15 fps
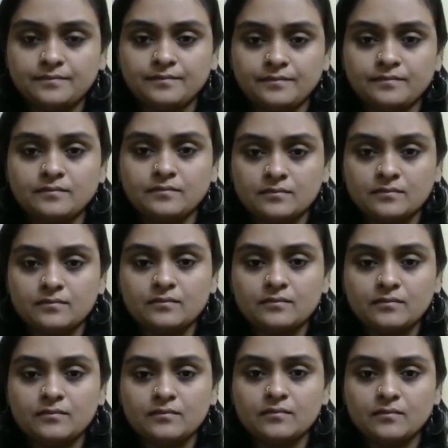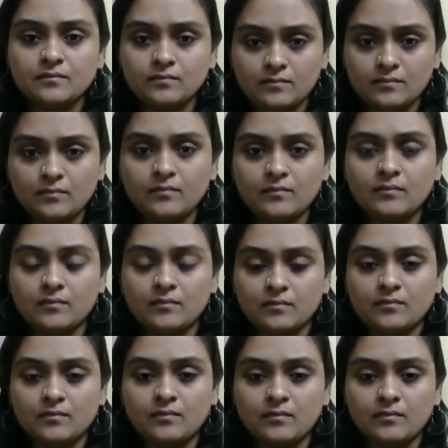
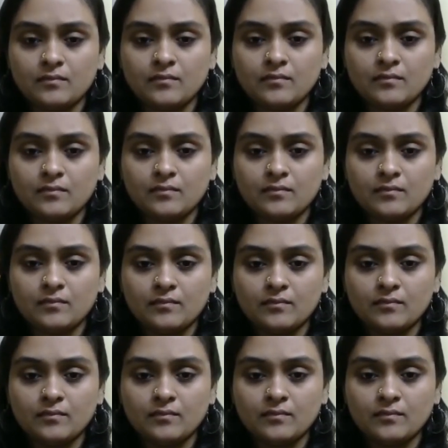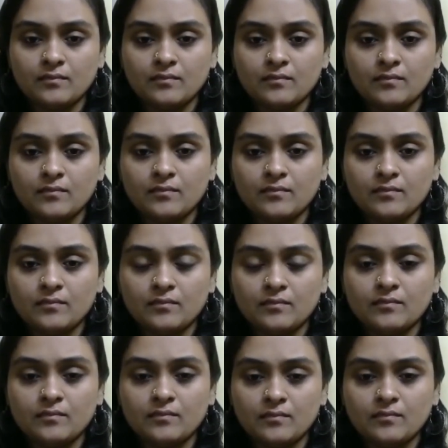
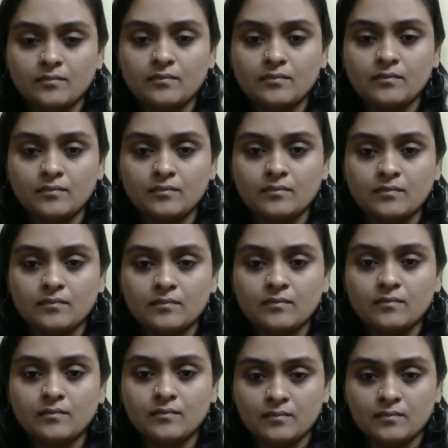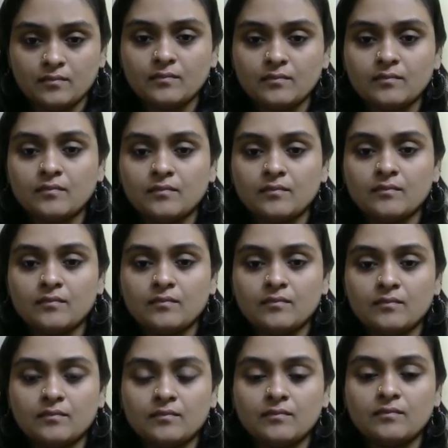
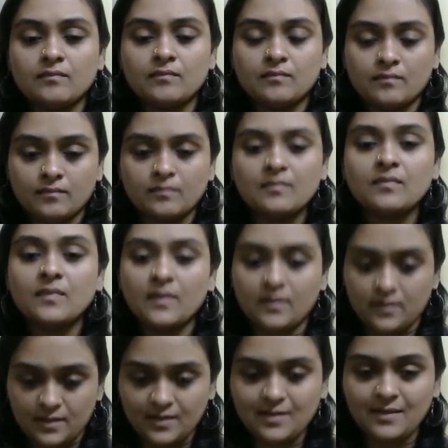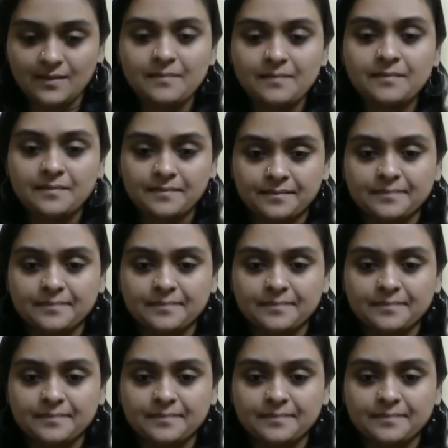[no speech]